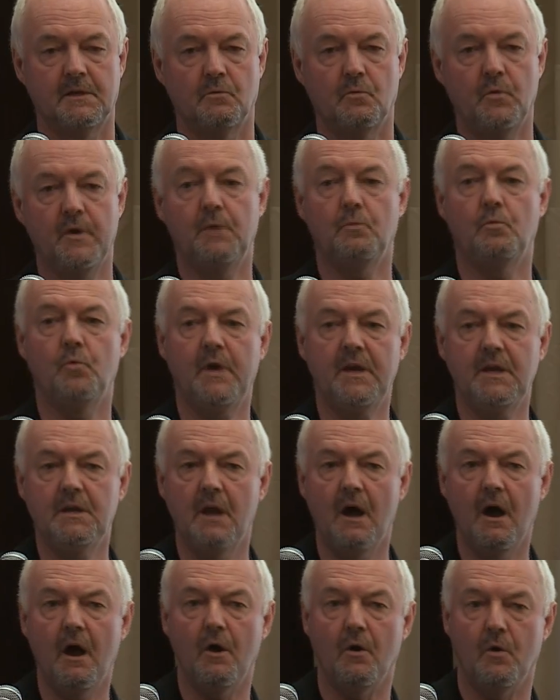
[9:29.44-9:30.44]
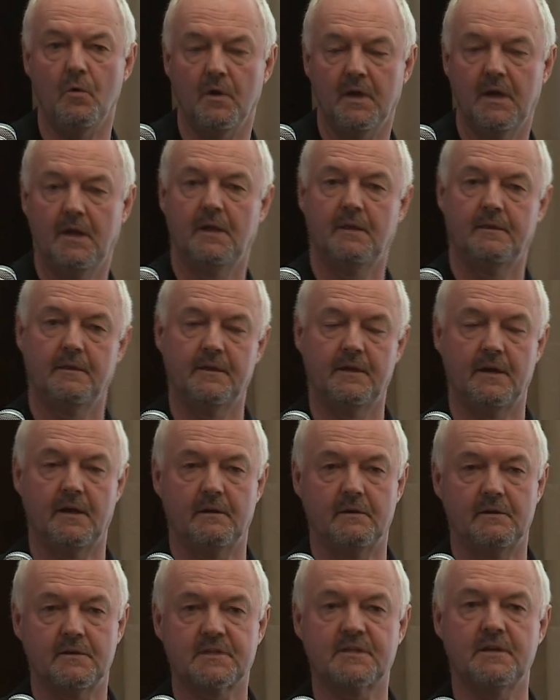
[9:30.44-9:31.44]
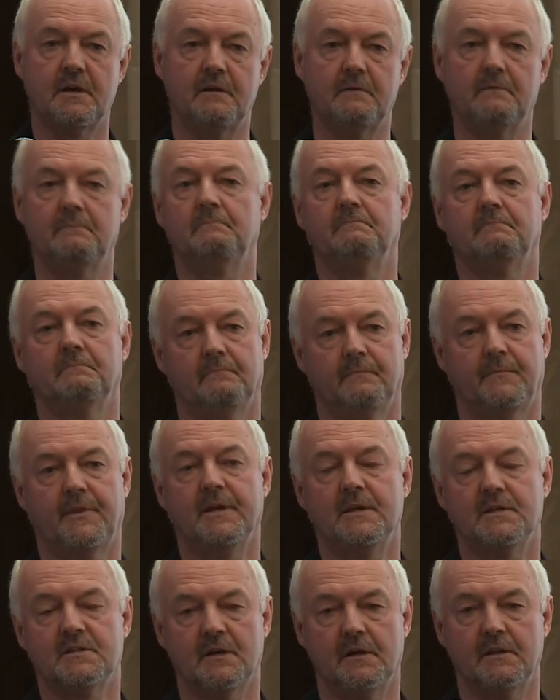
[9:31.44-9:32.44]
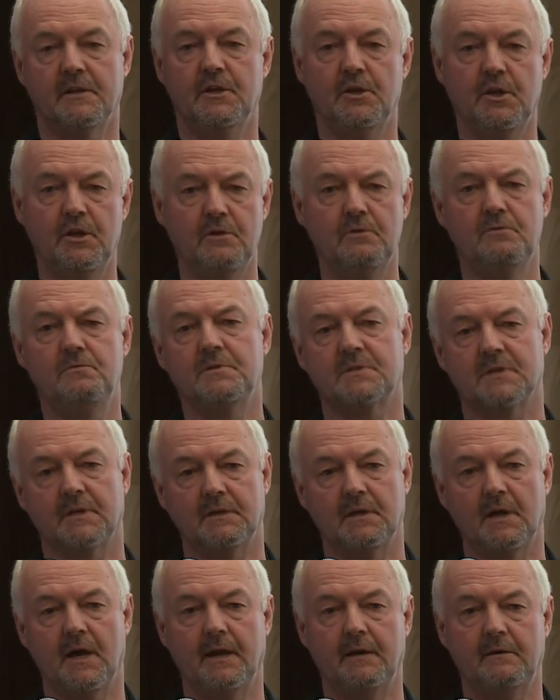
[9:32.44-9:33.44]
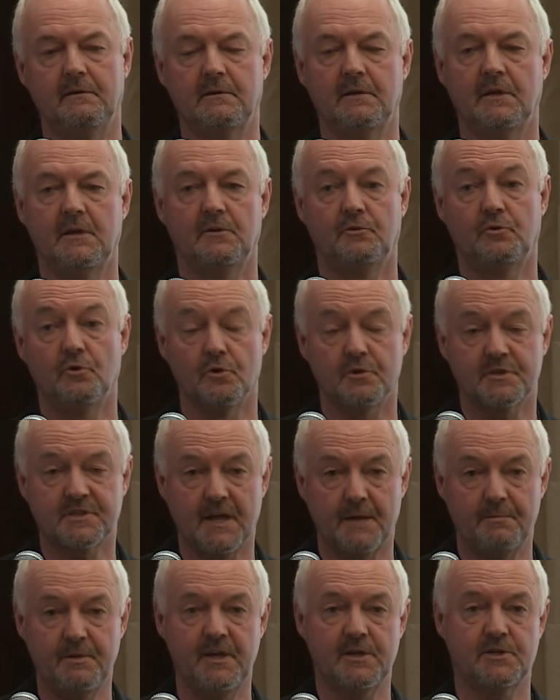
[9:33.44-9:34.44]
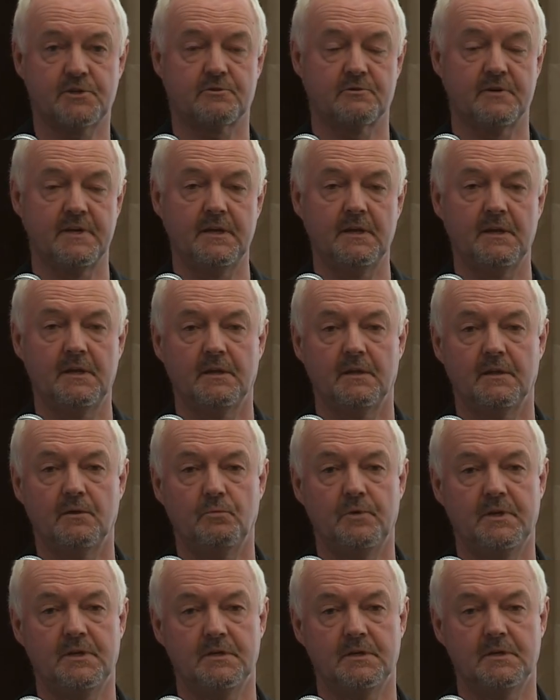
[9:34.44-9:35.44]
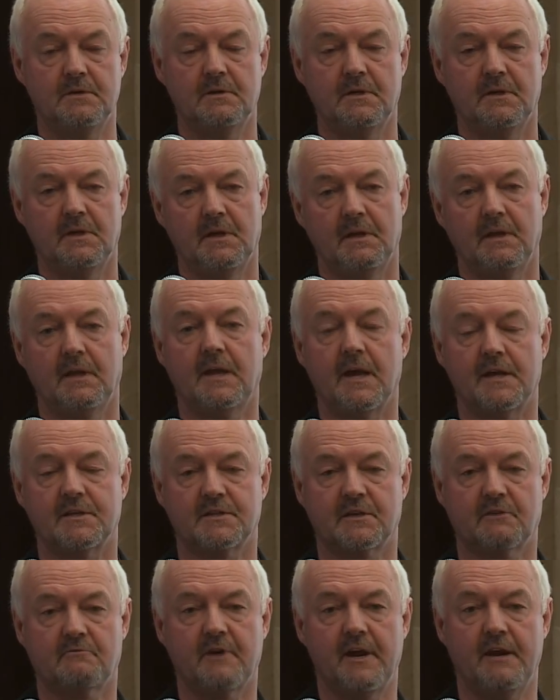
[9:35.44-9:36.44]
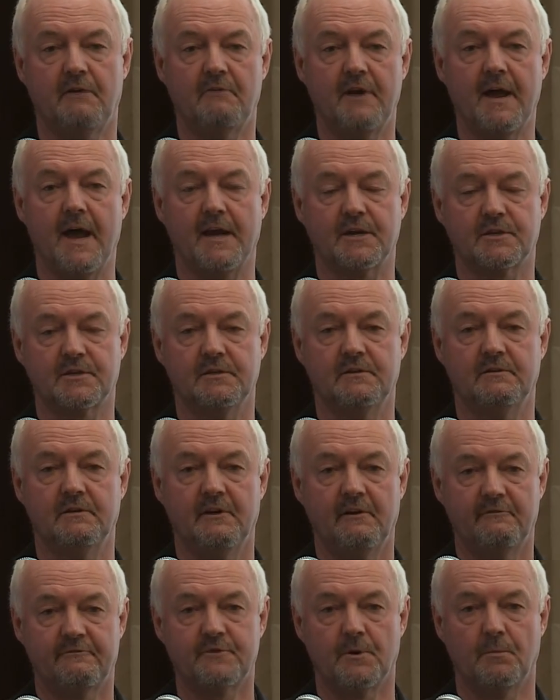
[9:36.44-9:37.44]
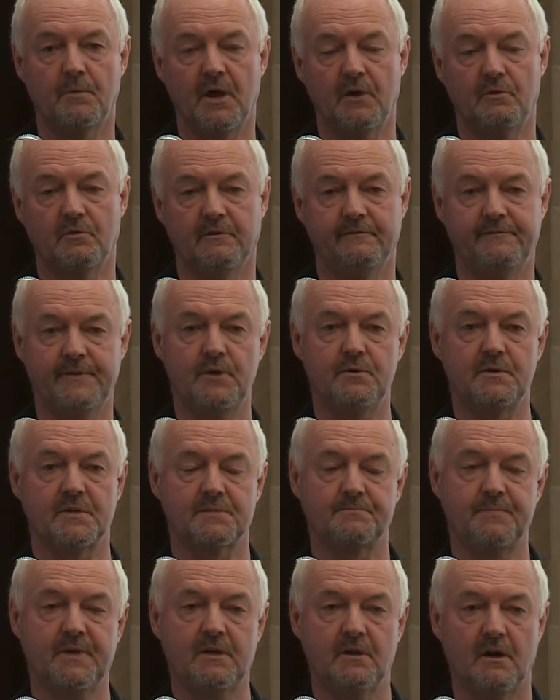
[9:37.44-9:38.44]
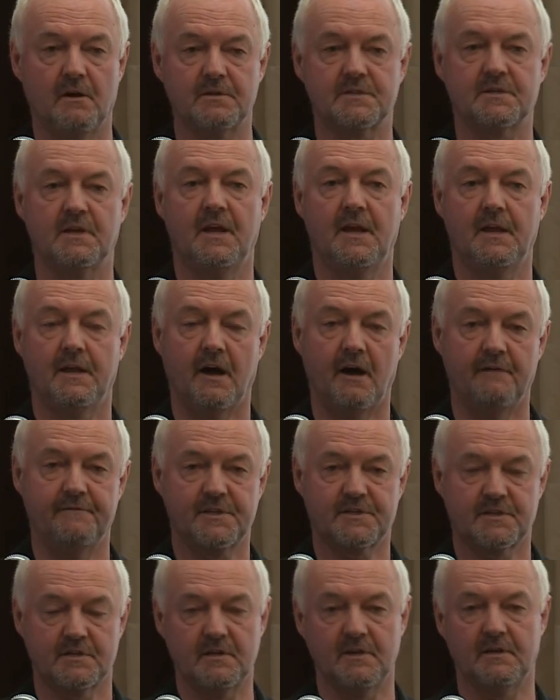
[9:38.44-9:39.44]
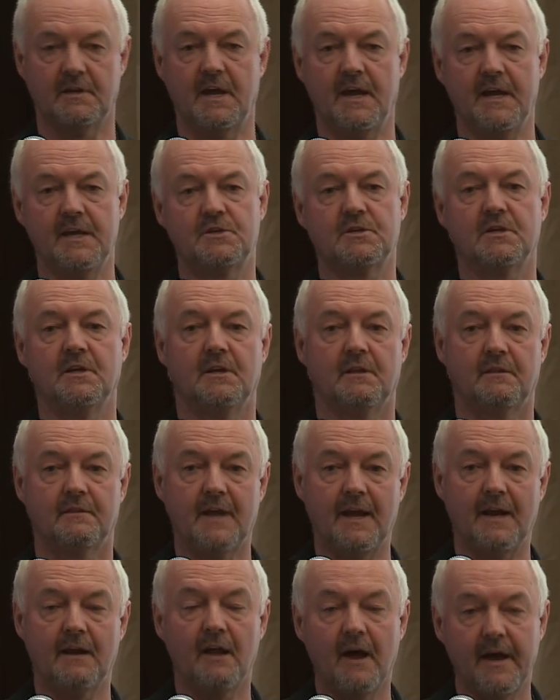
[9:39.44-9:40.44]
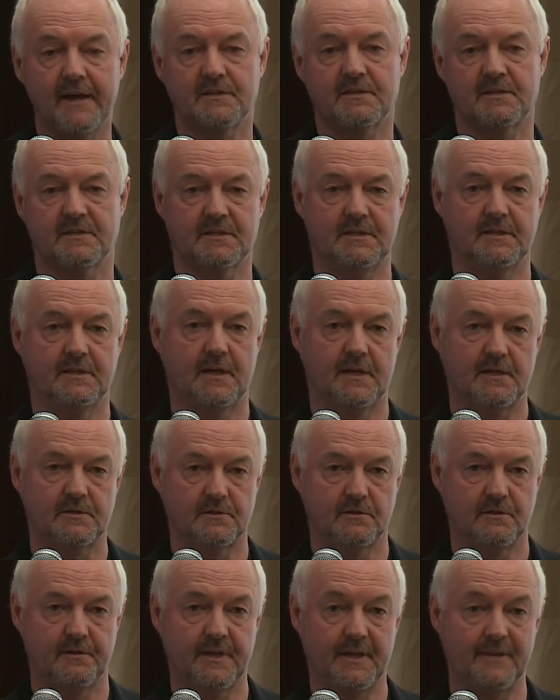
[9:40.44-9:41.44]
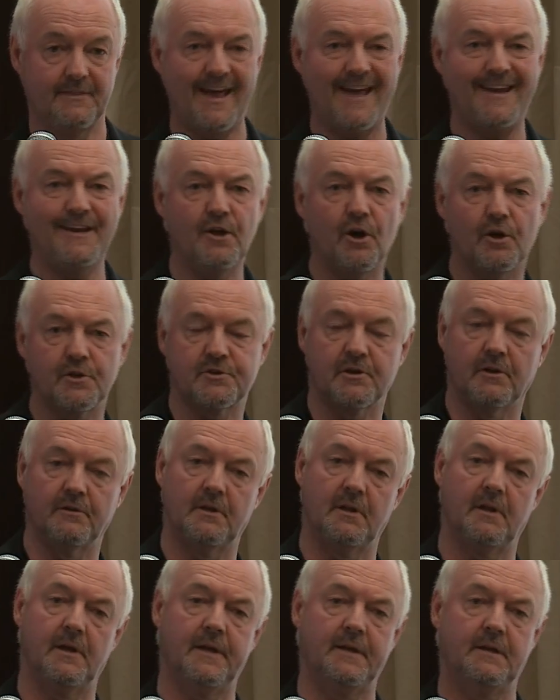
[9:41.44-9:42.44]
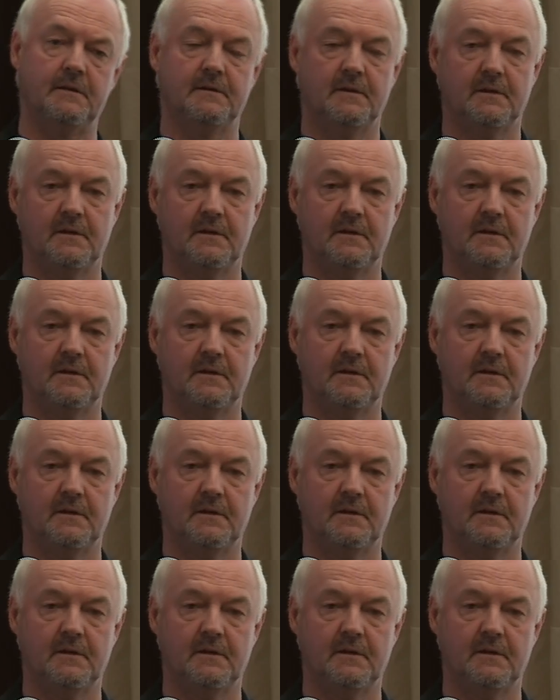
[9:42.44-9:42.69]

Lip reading: We know that certain things like the news and doorstep history that we do gets a great reaction from local viewers because of a certain age. They like to see that sort of thing. They're not online.